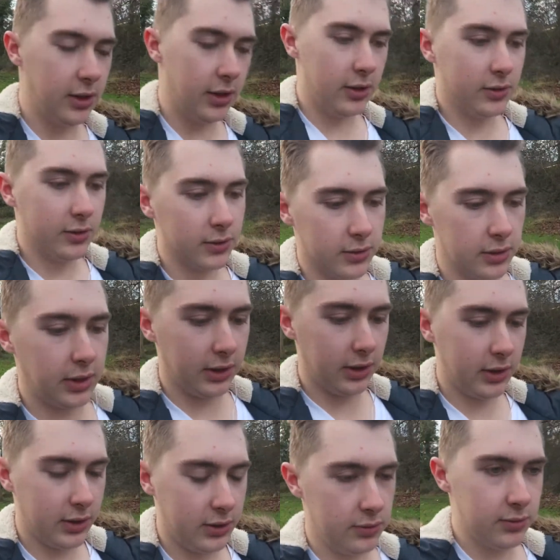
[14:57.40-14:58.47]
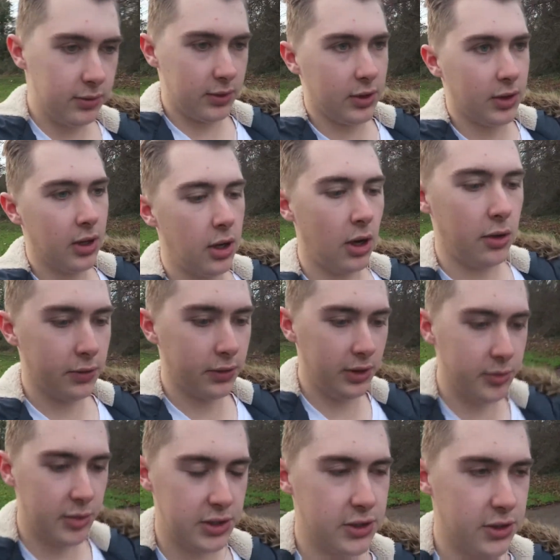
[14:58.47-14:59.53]
and I'll like horribly
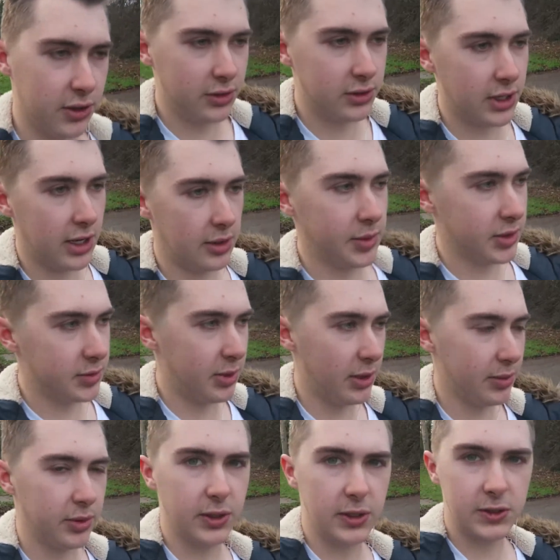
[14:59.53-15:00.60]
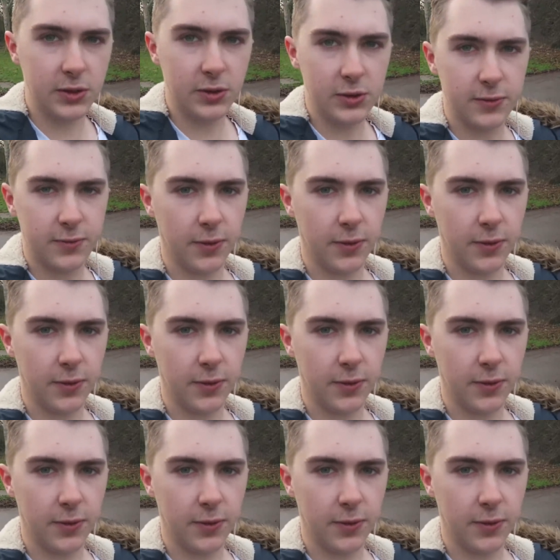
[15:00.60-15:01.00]
misjudge how much paper I need to use